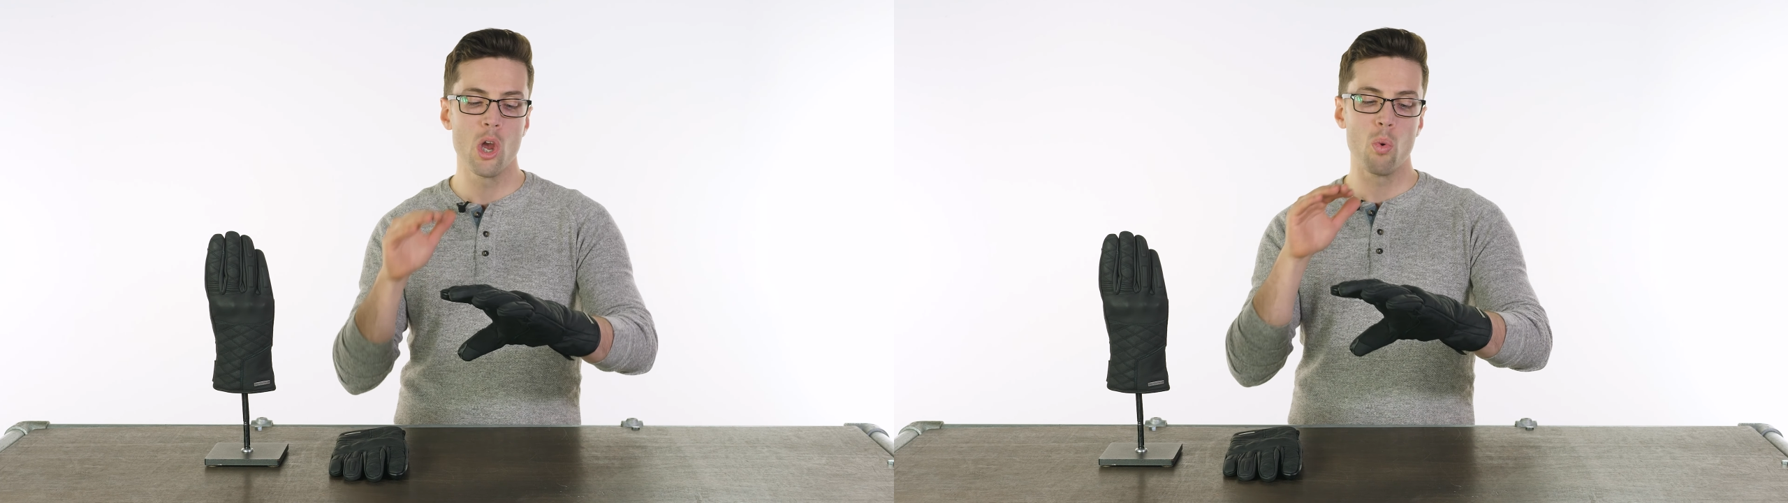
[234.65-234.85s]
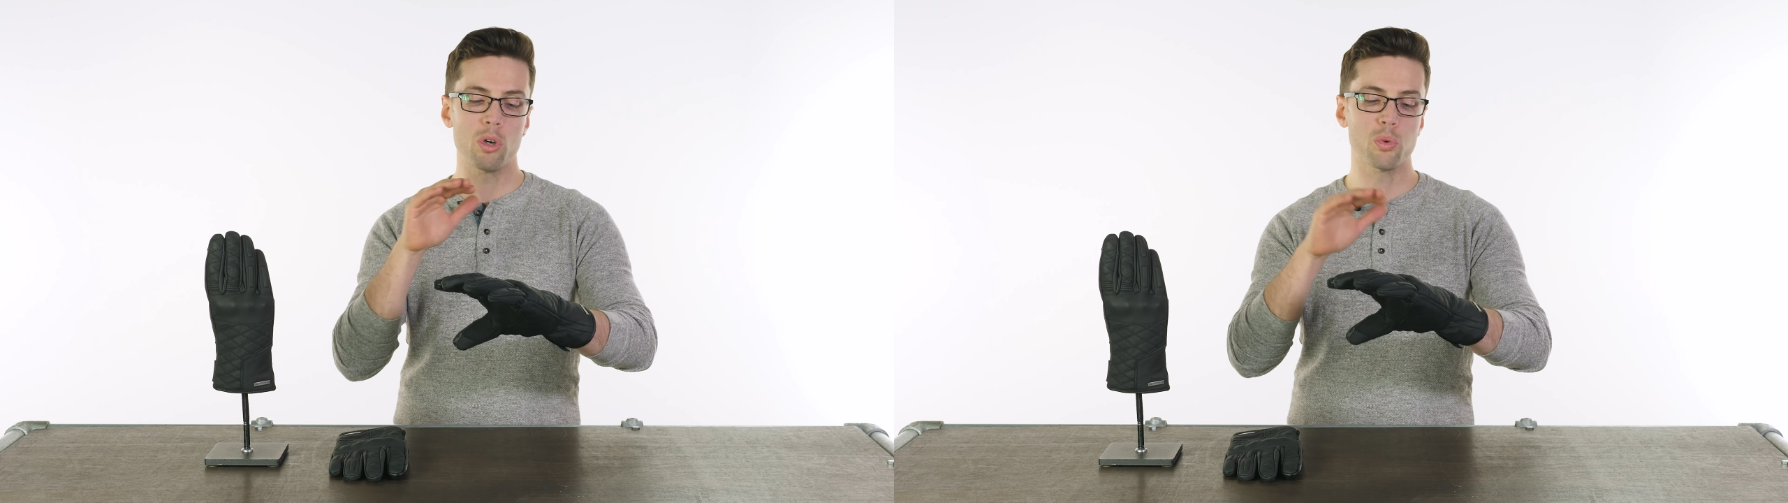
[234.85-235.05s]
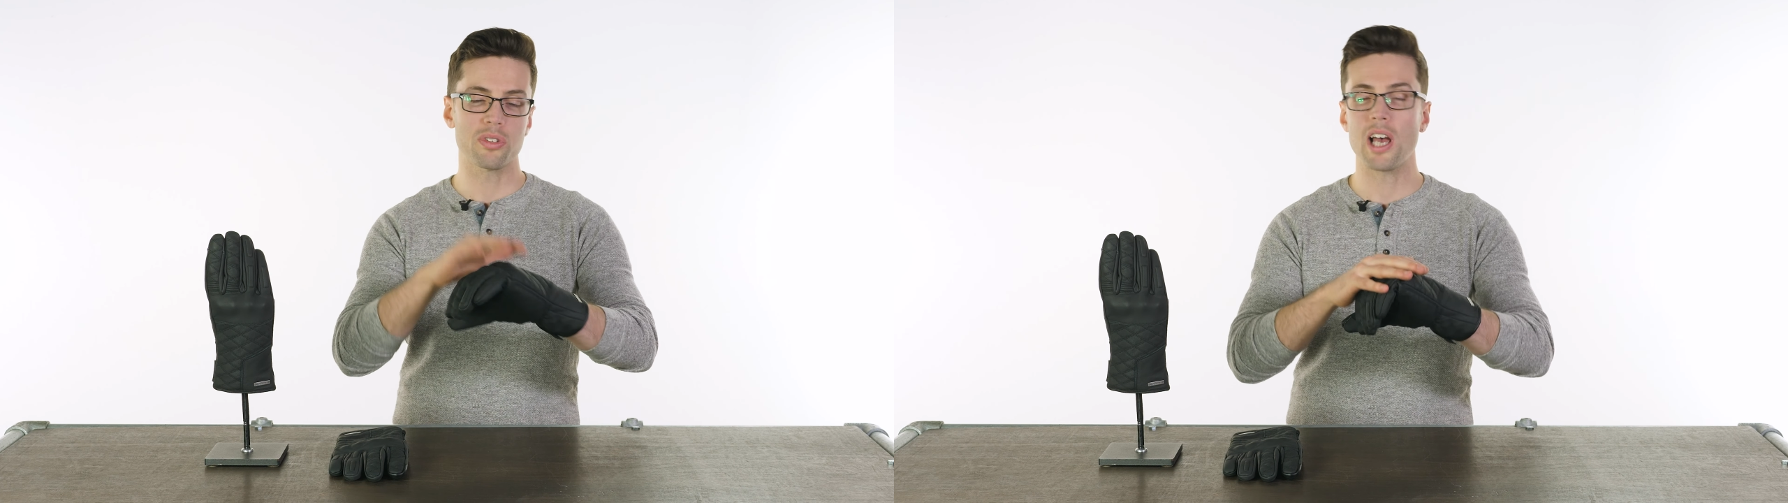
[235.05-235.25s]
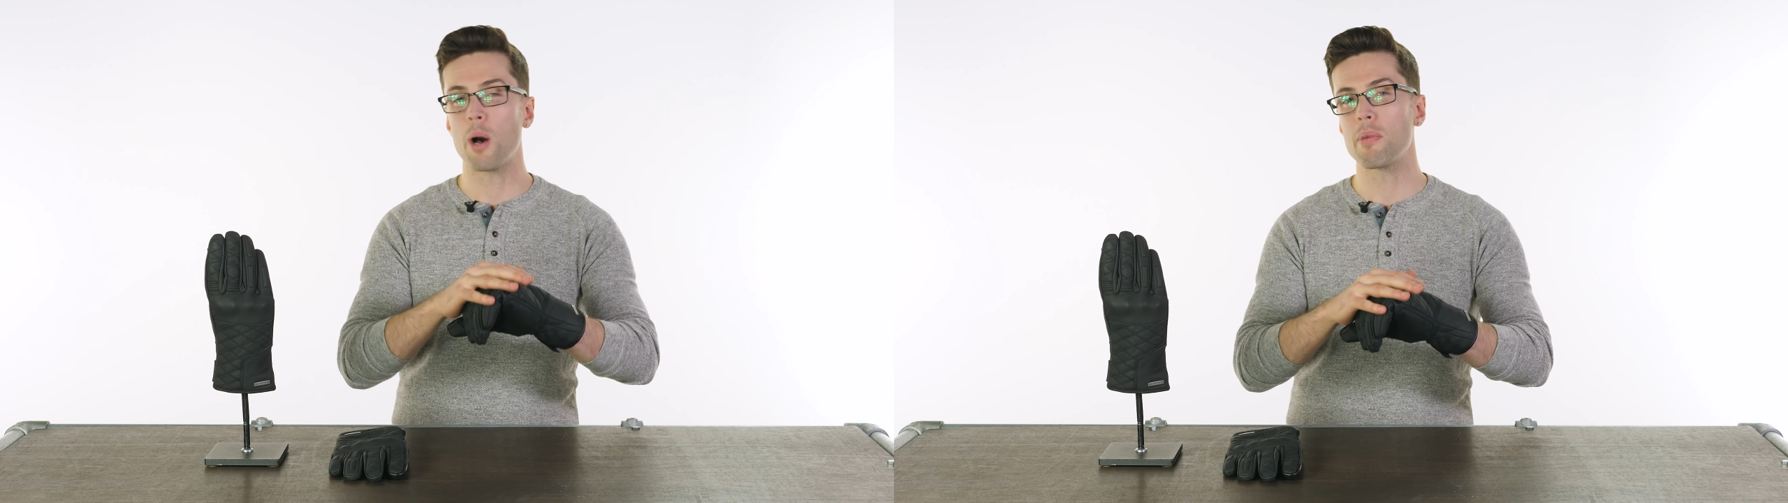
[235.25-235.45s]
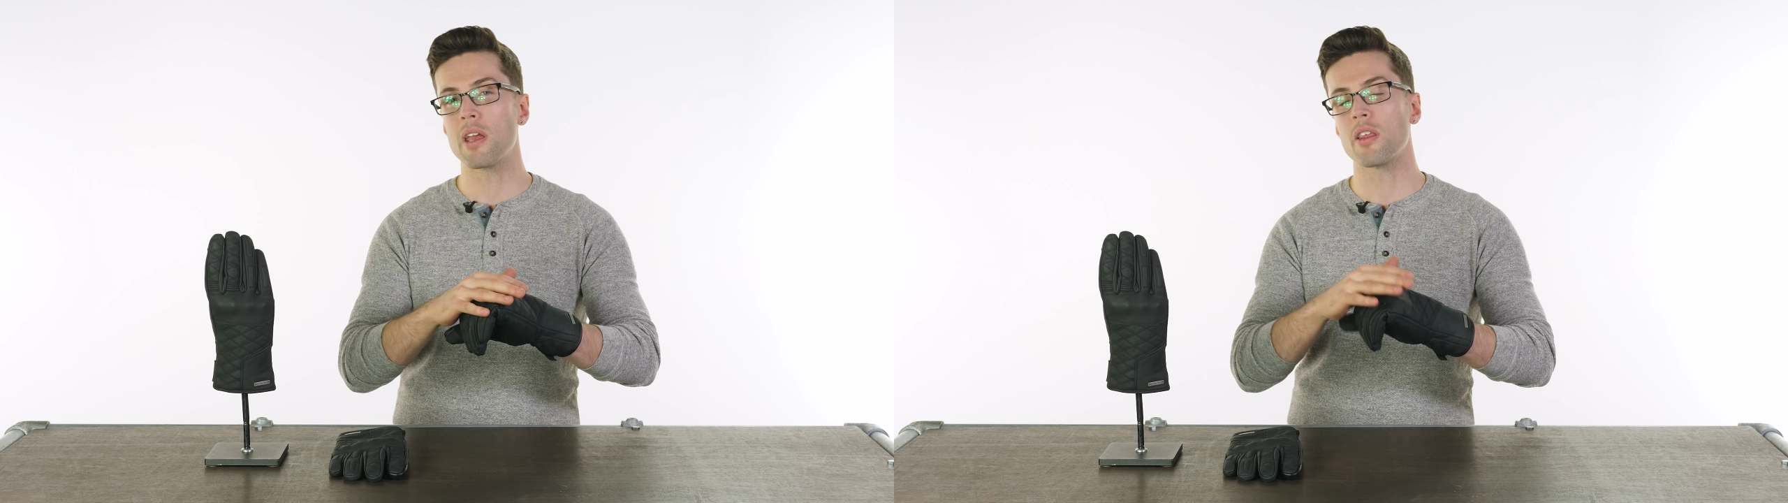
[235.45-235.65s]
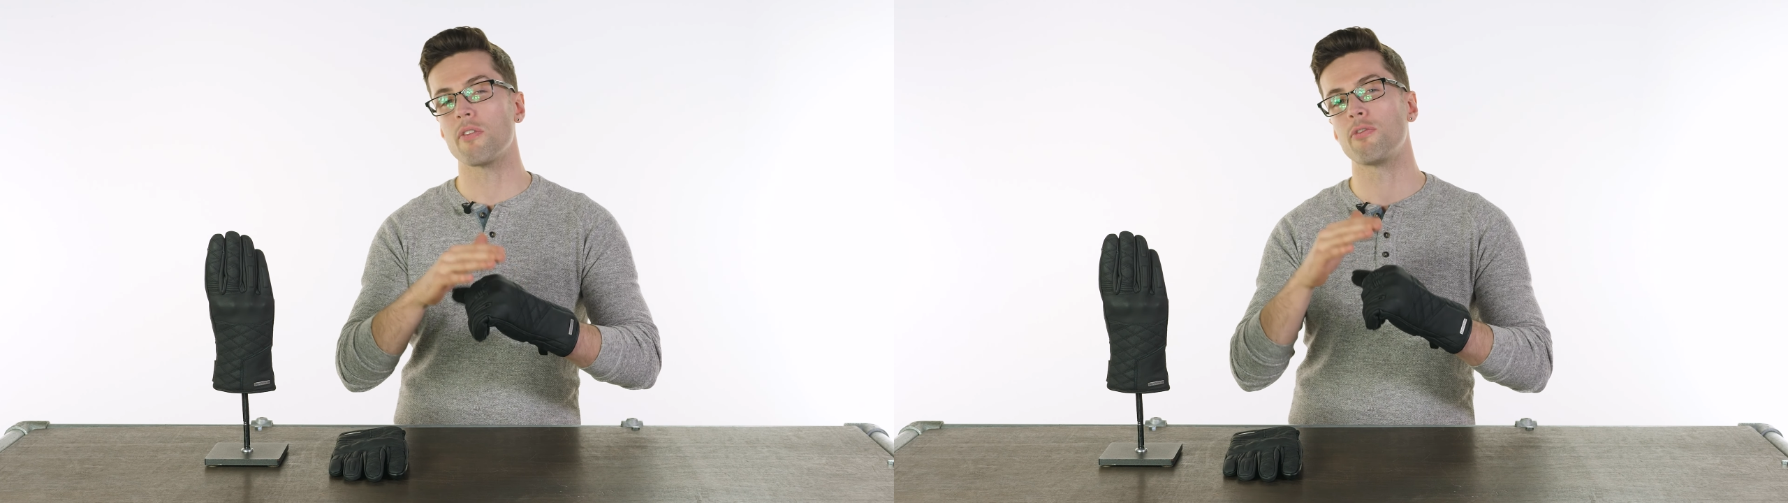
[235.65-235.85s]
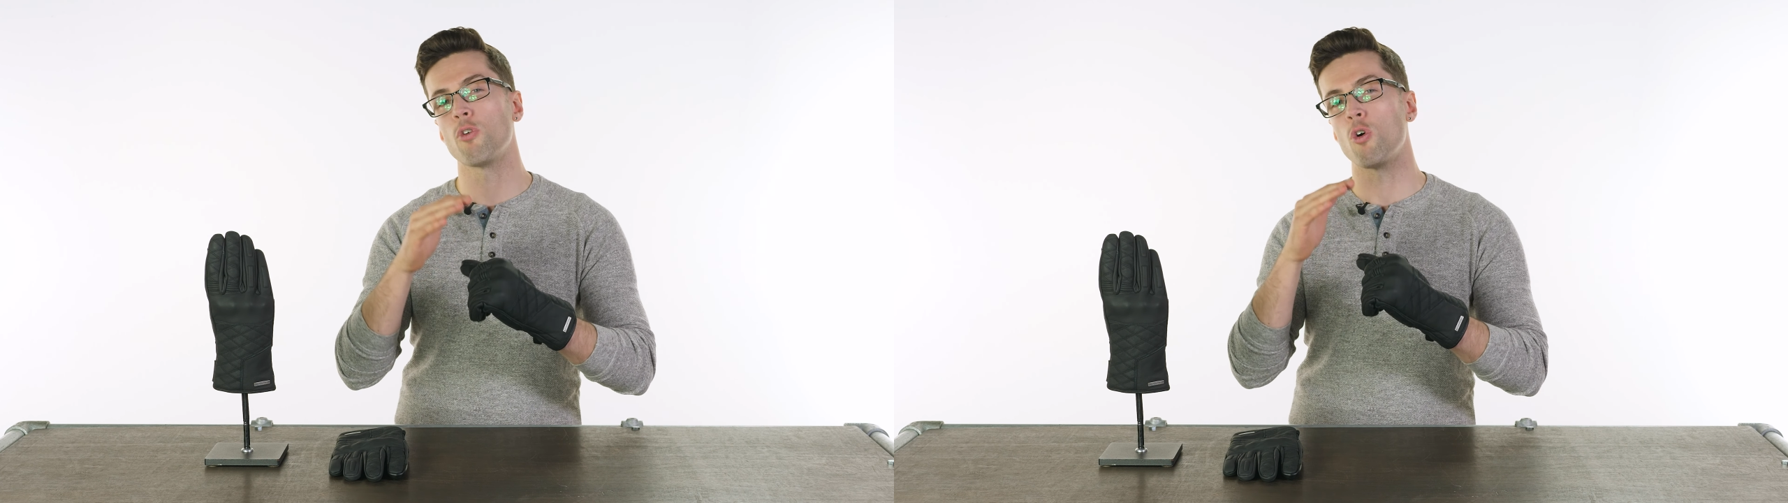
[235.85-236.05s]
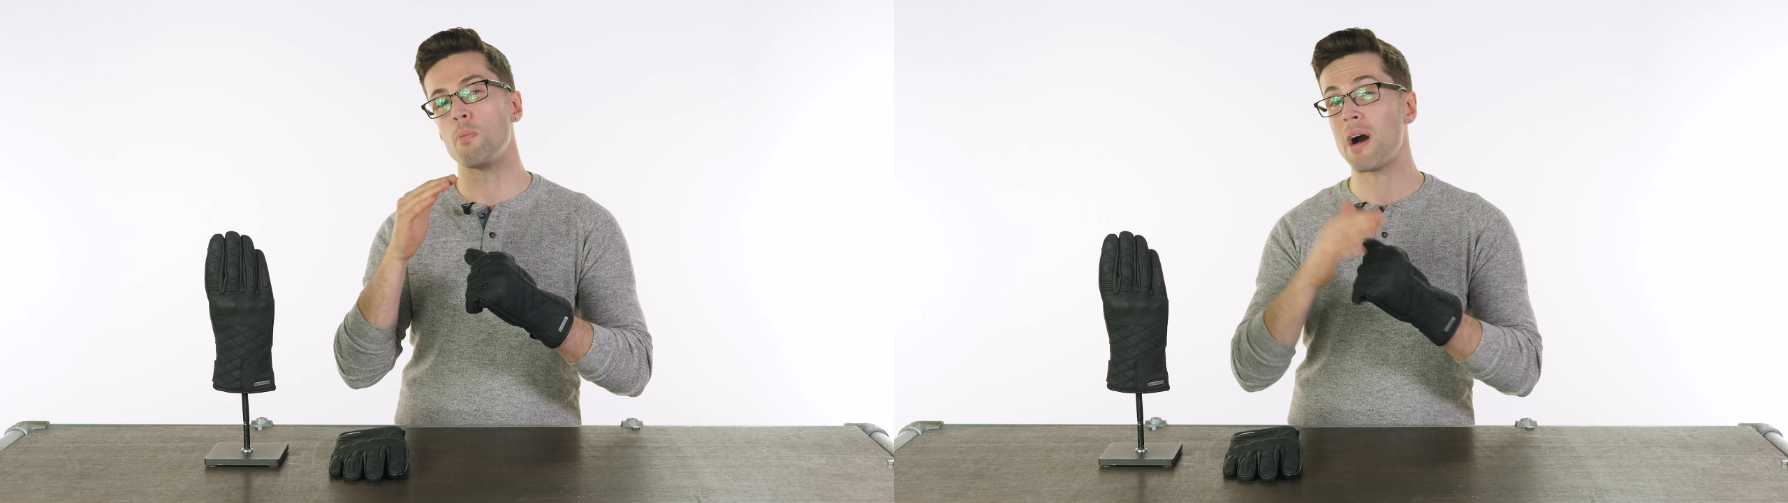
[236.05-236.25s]
which will tell me that
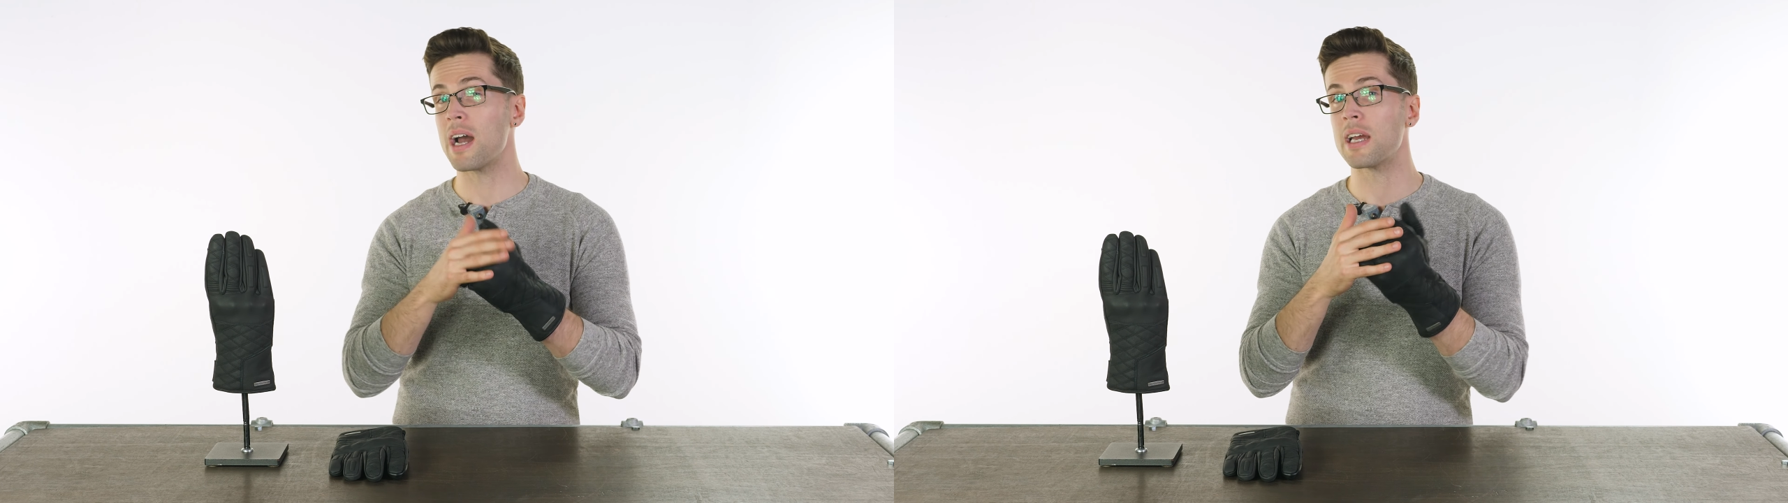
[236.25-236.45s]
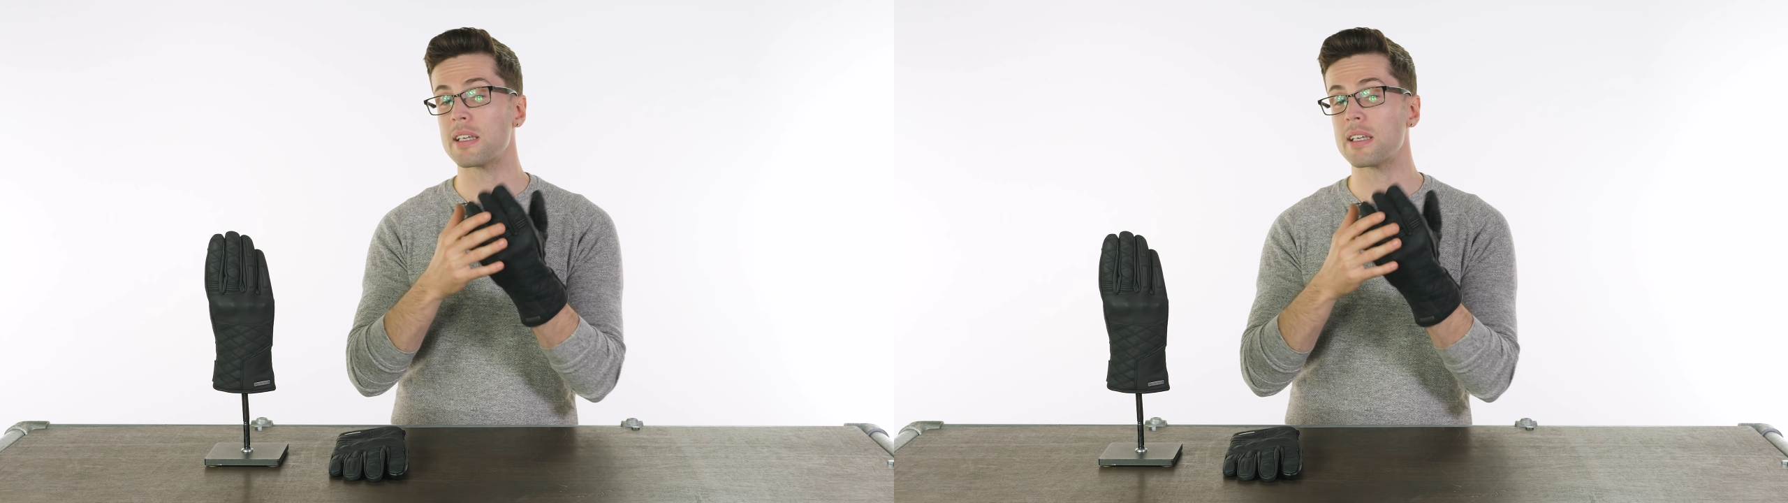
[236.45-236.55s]
for my